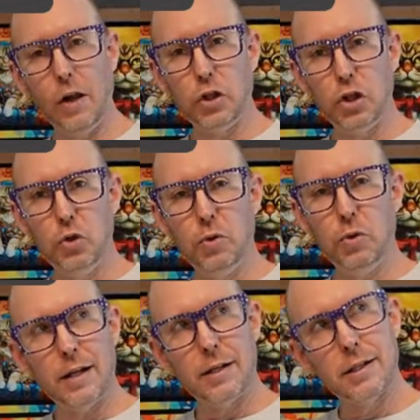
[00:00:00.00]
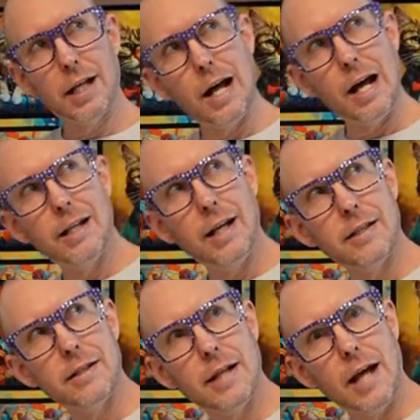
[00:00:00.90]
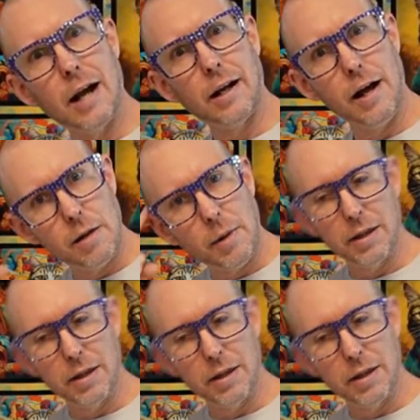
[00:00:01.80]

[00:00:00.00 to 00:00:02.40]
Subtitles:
lqscontest.com.